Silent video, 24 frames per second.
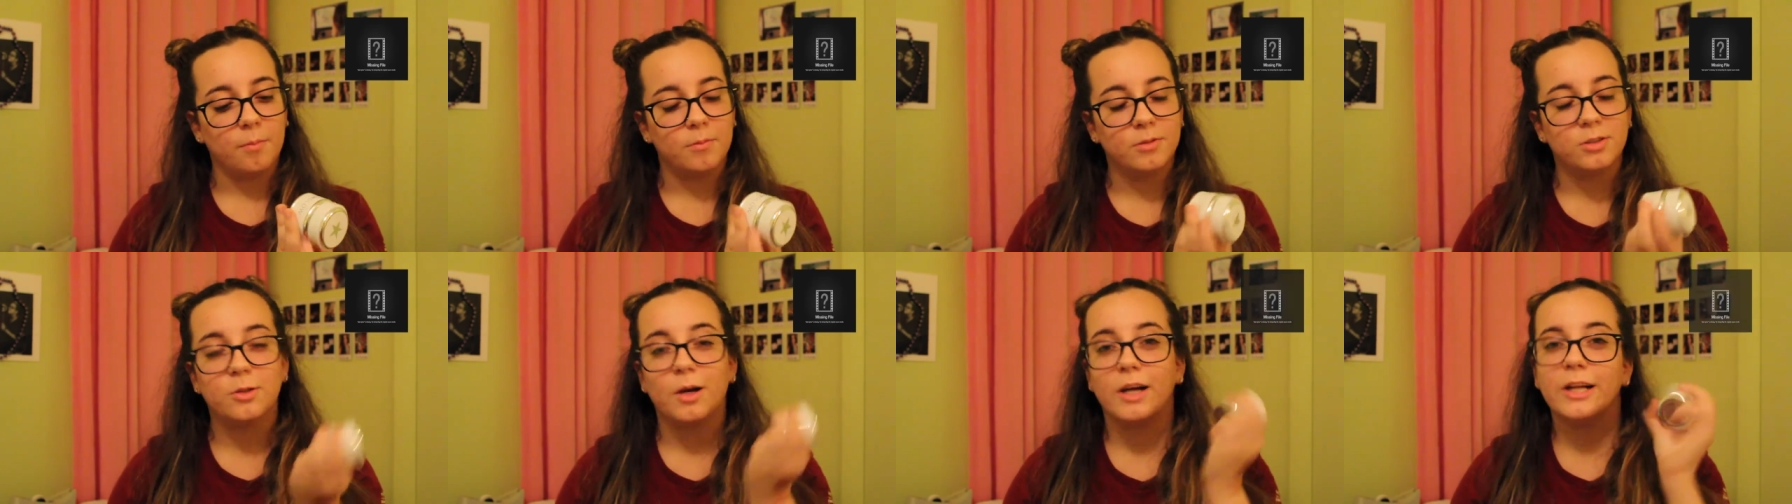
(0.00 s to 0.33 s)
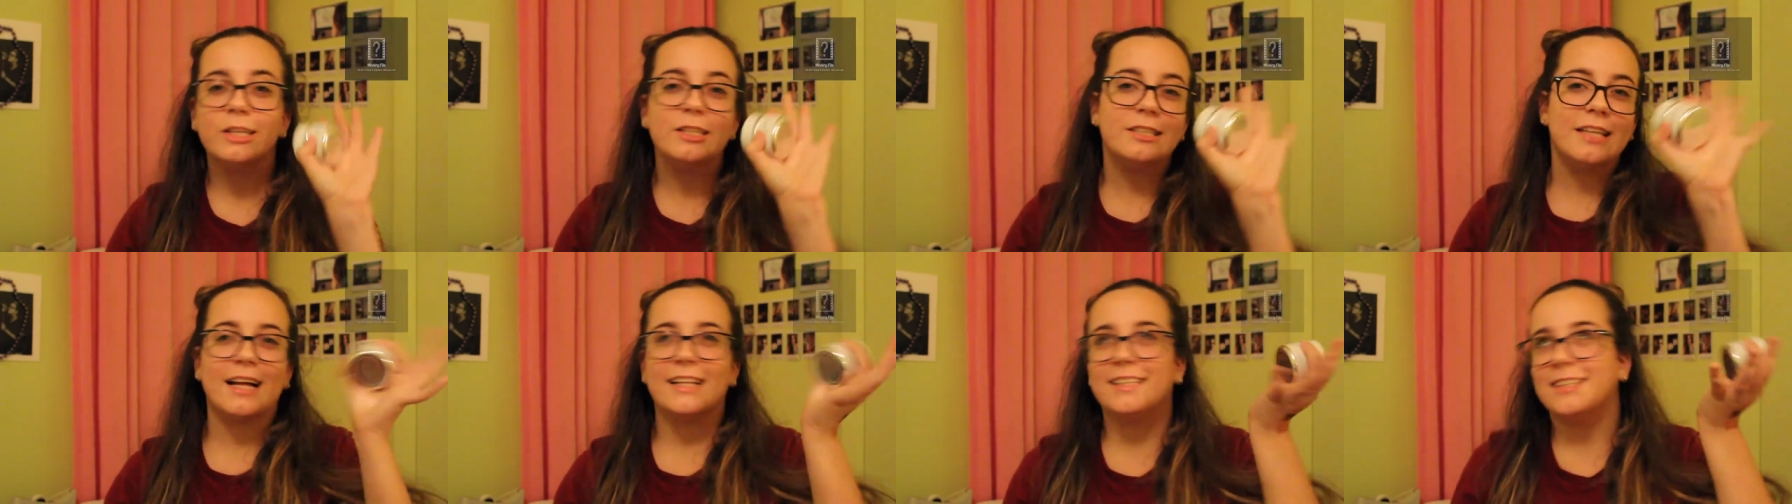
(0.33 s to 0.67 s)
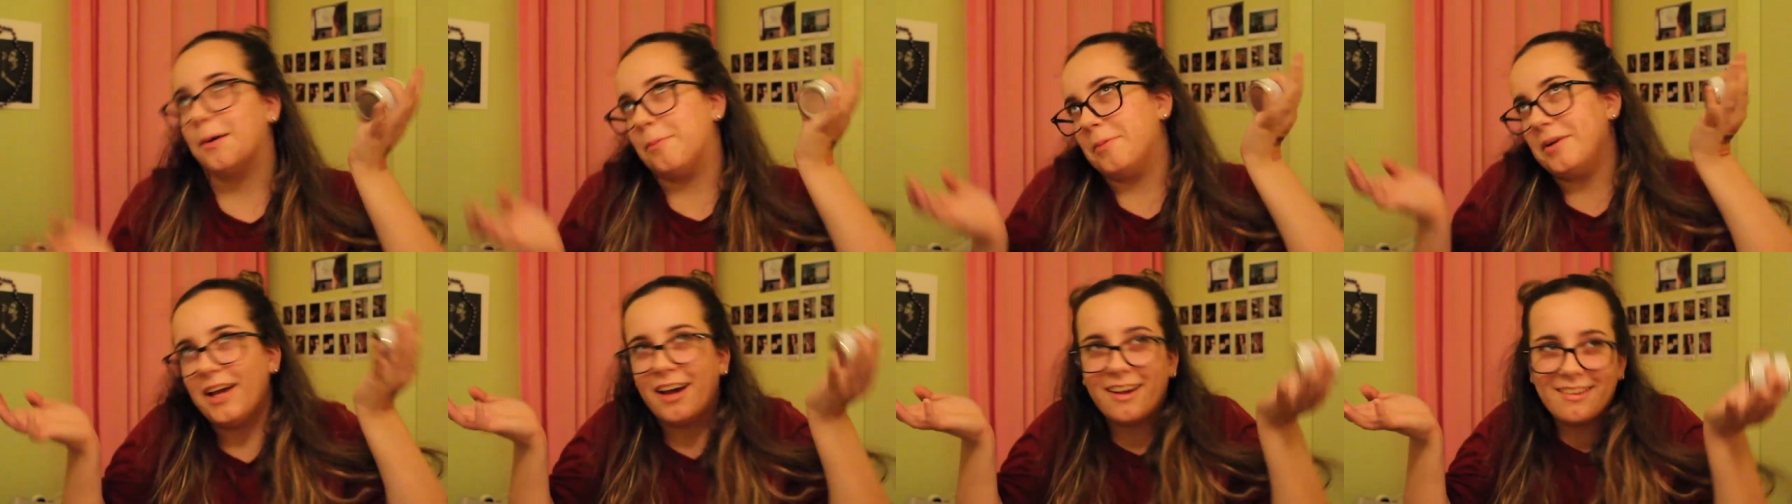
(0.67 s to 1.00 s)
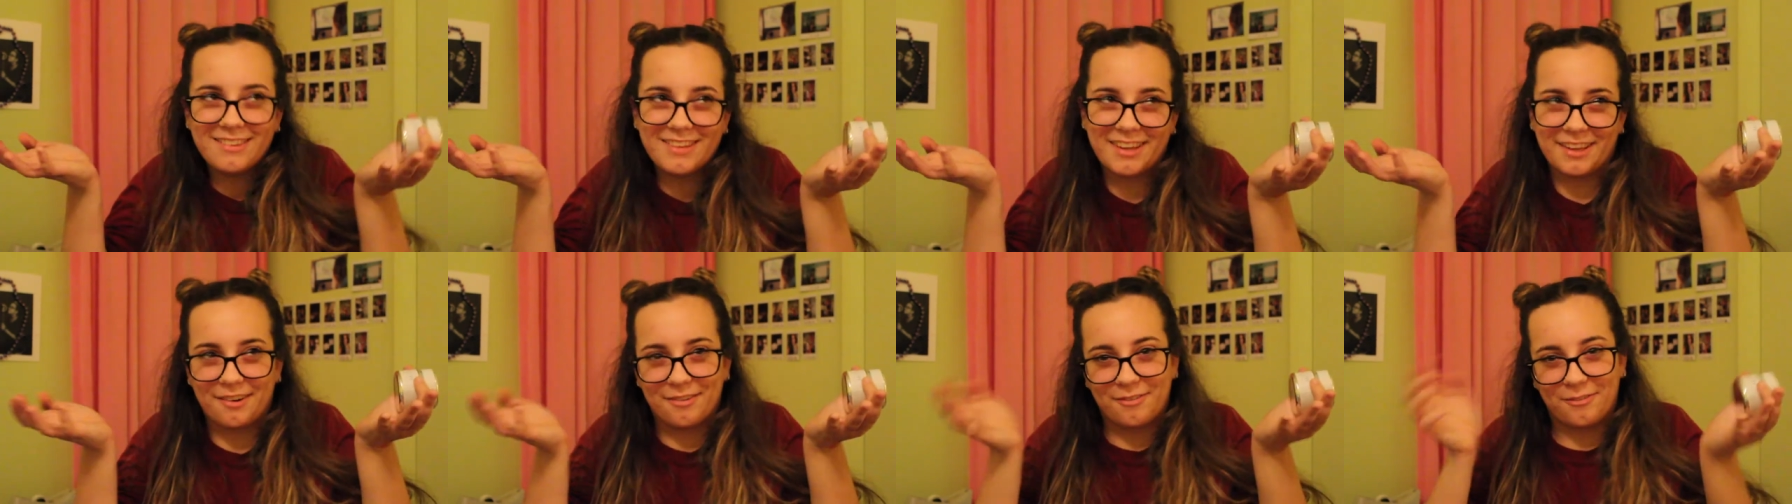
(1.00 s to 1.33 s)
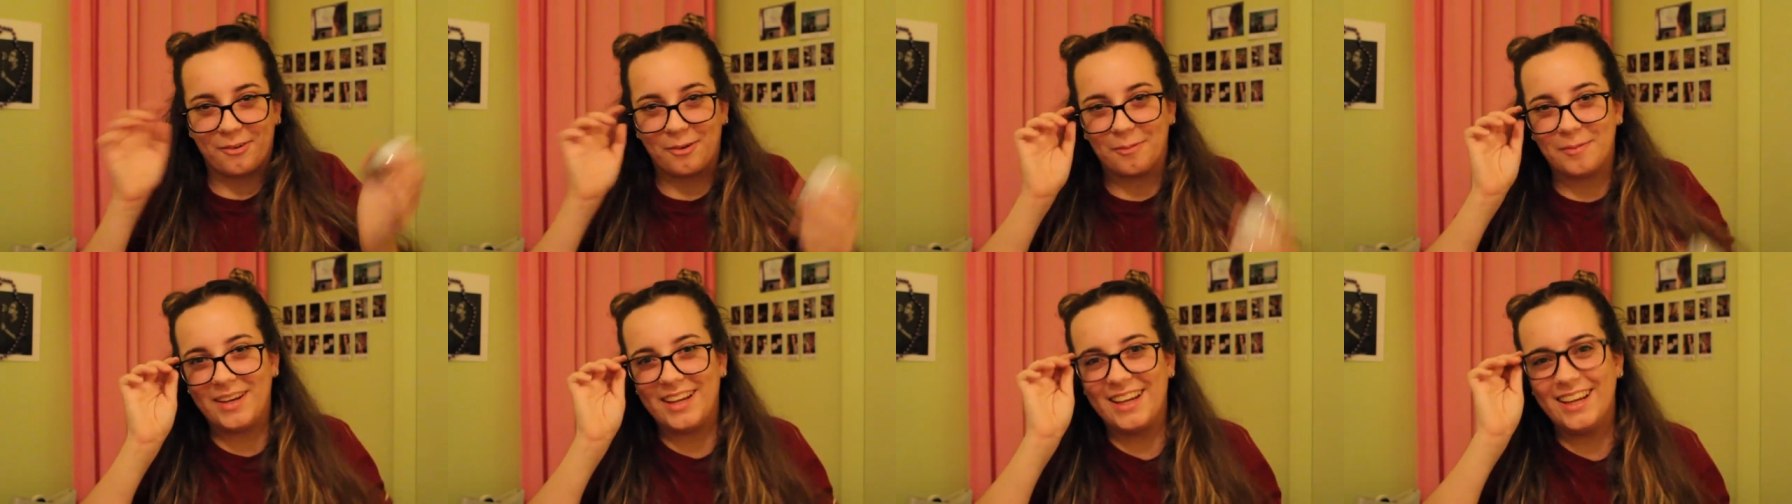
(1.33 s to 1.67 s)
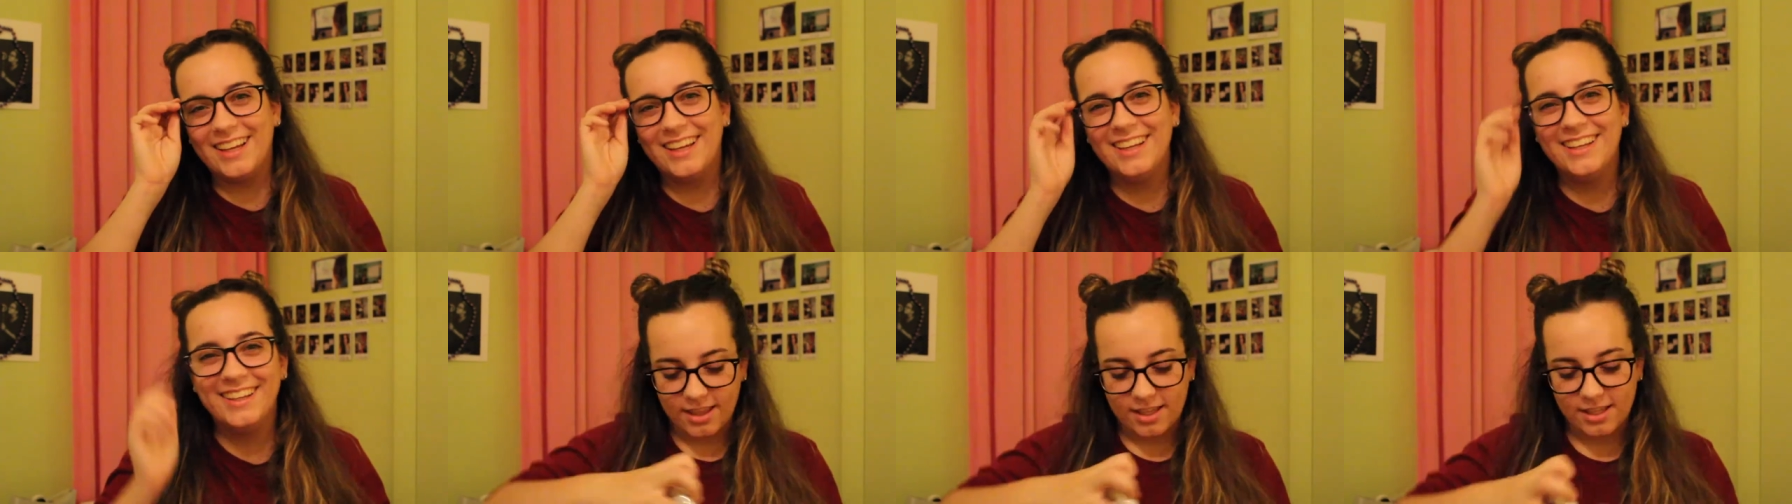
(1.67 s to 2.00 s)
So I just had somebody else get it for me.